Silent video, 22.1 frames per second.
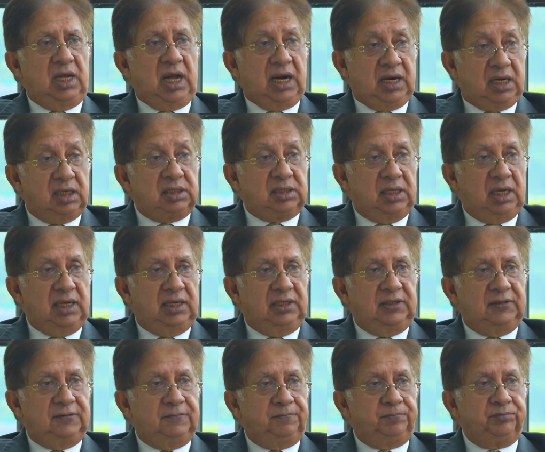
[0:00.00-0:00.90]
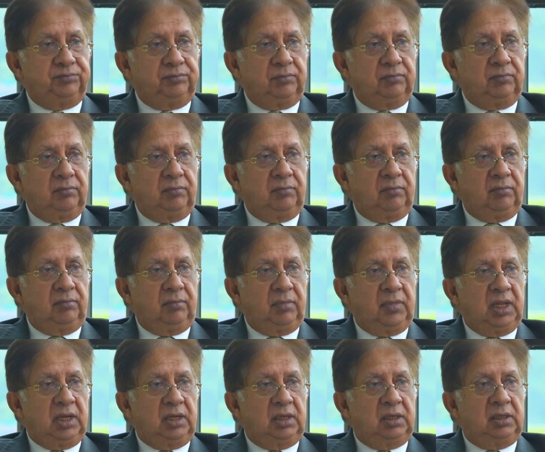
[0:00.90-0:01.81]
Agartala, okay,
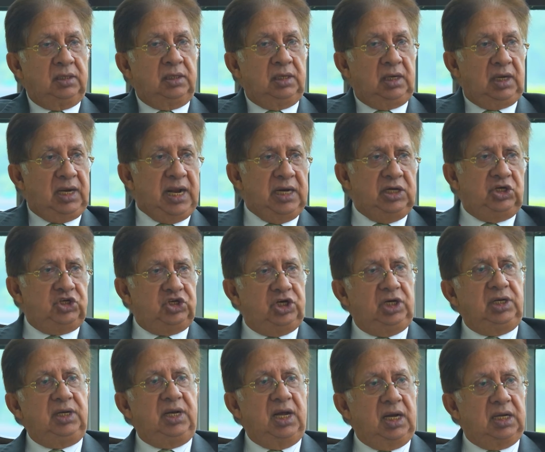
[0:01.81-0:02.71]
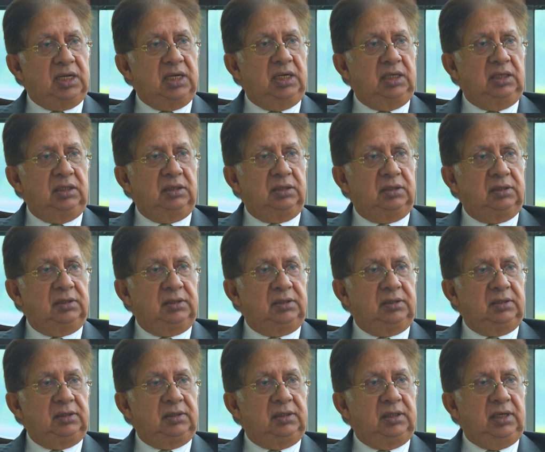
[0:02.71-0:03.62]
lunch in Dhaka,
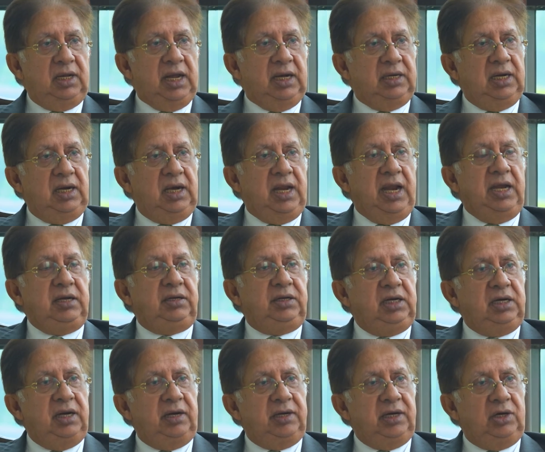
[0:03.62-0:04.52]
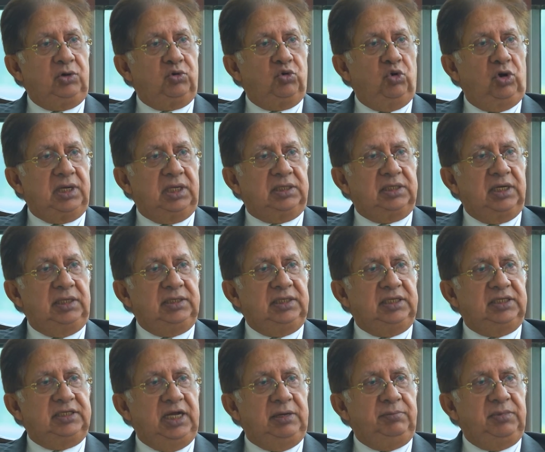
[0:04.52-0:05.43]
mm-hmm. and a late dinner in Kolkata in
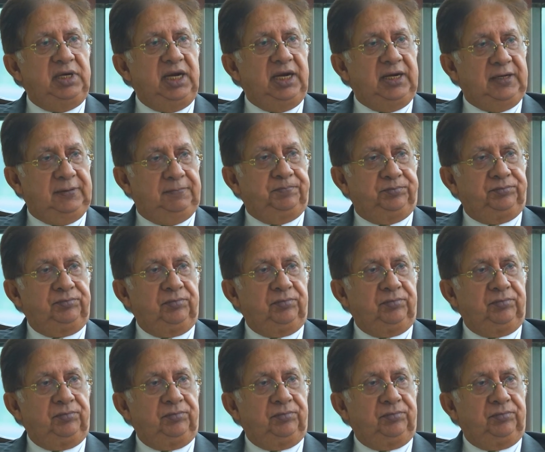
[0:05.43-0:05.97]
the same day.